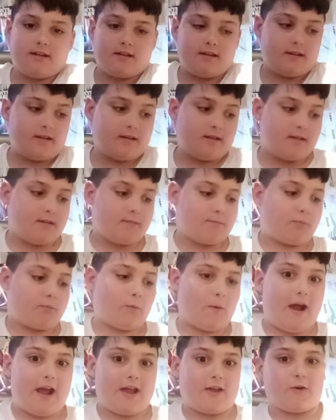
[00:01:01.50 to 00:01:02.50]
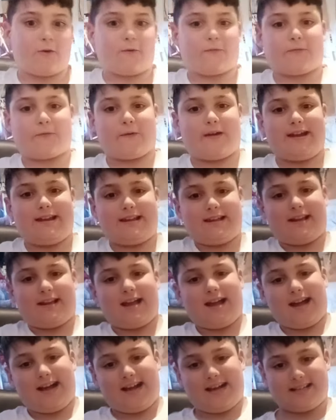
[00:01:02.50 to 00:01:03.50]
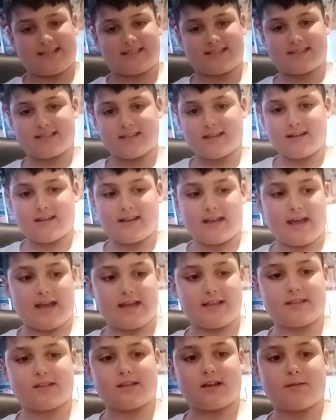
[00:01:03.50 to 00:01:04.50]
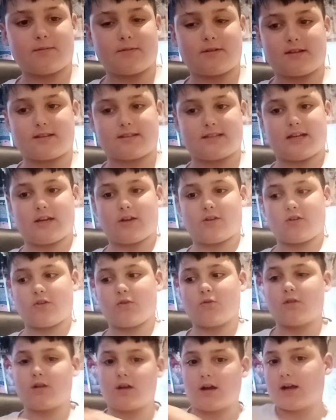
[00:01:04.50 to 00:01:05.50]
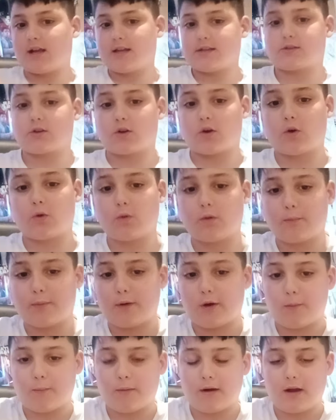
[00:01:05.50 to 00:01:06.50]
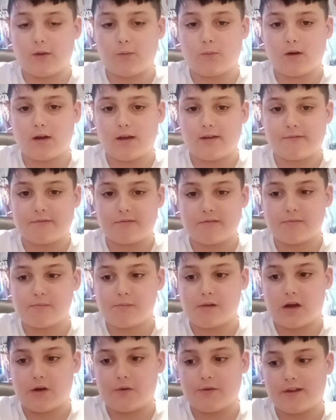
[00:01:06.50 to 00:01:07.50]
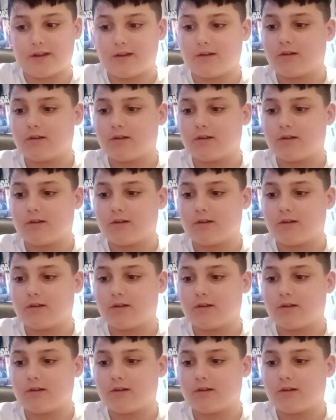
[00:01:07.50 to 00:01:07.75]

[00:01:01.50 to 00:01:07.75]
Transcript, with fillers: play your free years, and I'm gonna tell you guys all about my wife with Mario.